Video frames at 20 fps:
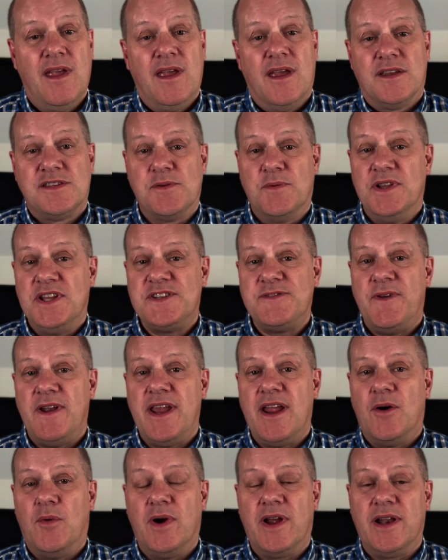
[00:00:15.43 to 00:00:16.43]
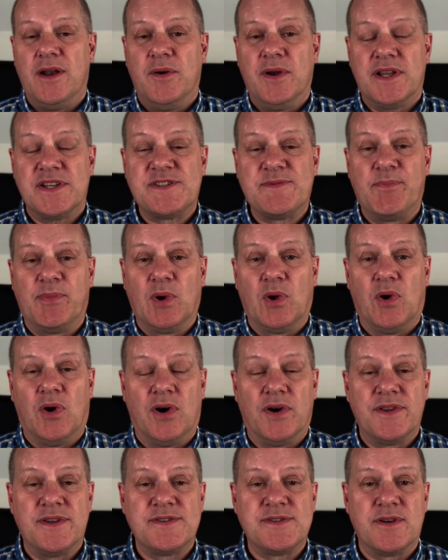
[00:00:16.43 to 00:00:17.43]
So in this video, we're going to
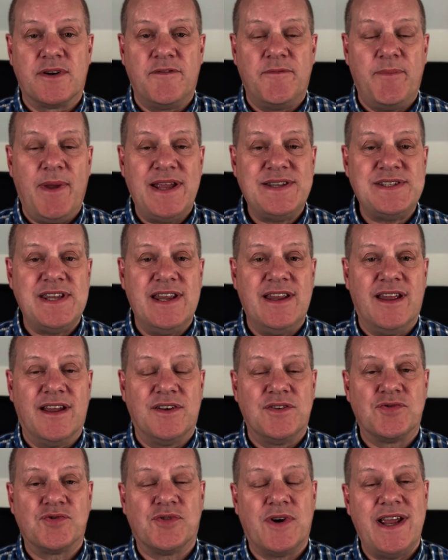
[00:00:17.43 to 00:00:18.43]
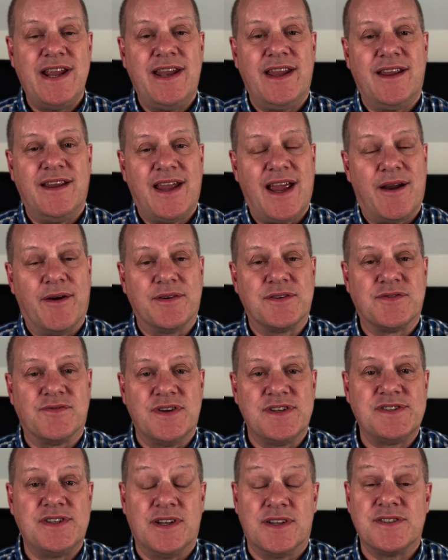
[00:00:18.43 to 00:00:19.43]
explore the sort of betting and trading
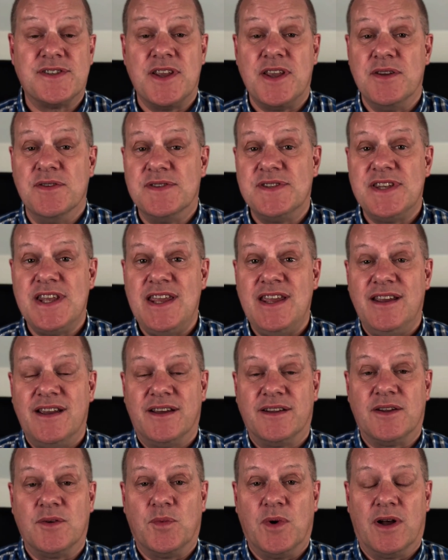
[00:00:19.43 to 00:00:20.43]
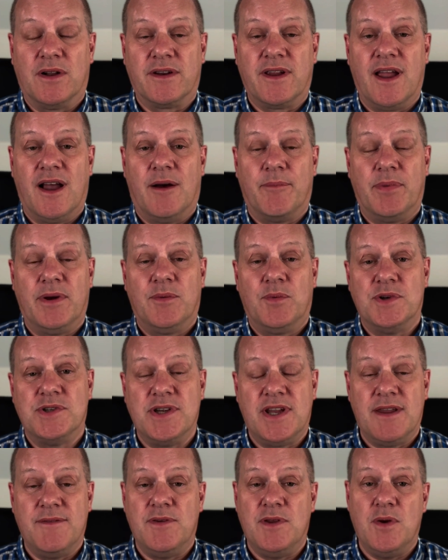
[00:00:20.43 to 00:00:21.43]
characteristics that you see at the World Cup, which
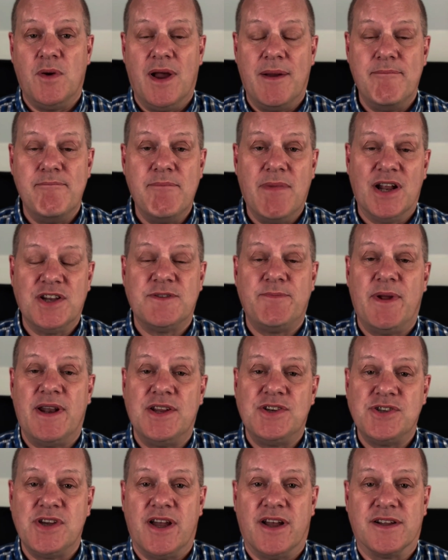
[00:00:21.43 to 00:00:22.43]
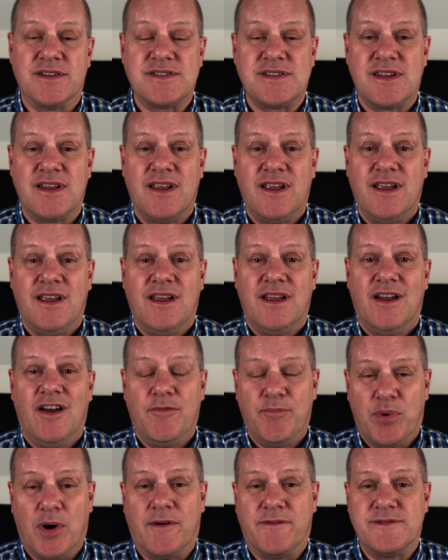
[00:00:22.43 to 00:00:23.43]
will give you a much better chance
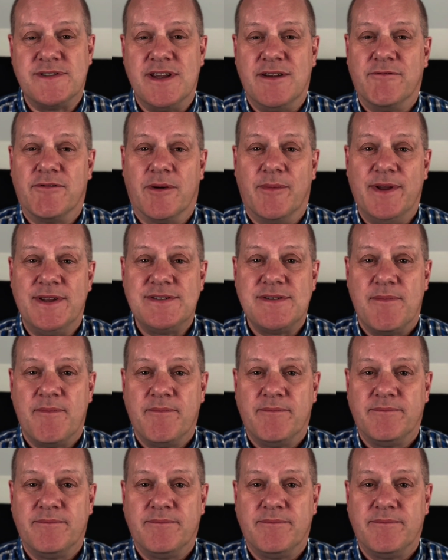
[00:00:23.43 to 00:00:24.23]
of profiting from it.